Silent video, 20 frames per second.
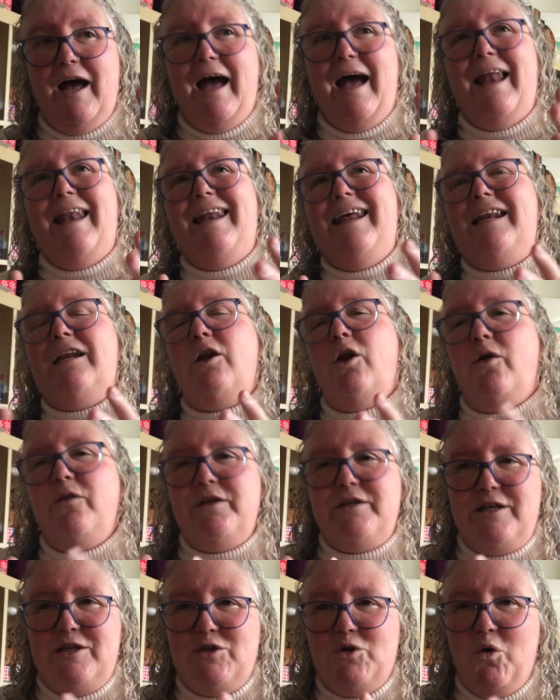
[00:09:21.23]
a little on
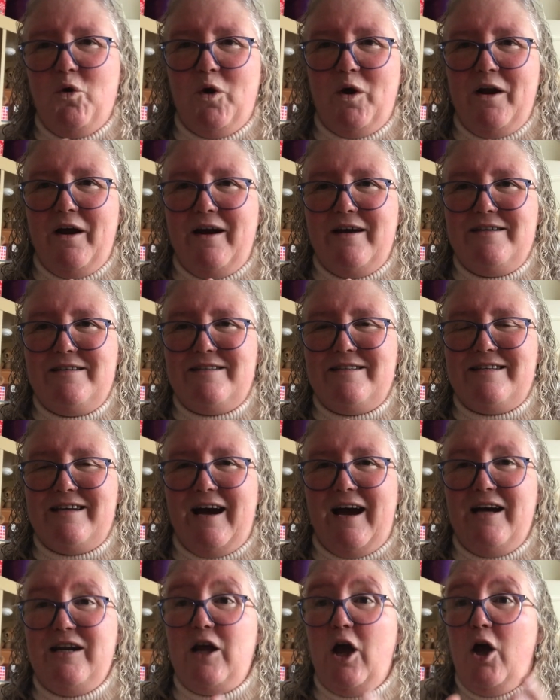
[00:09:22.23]
the disorganised
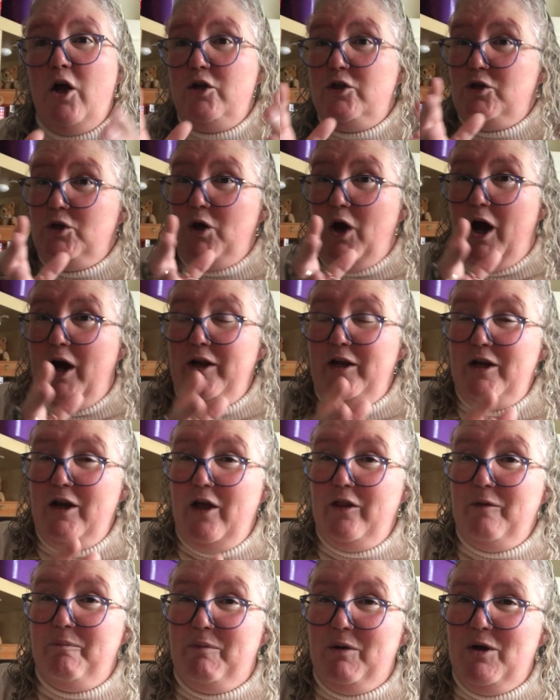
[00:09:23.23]
side to
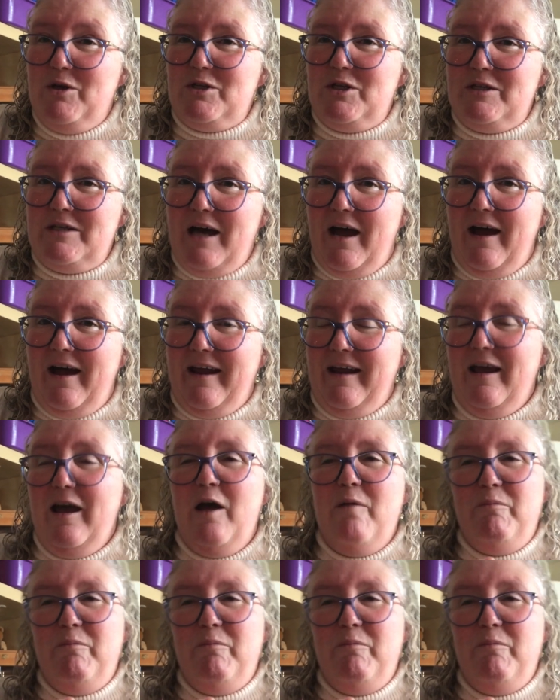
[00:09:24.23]
another person's eye,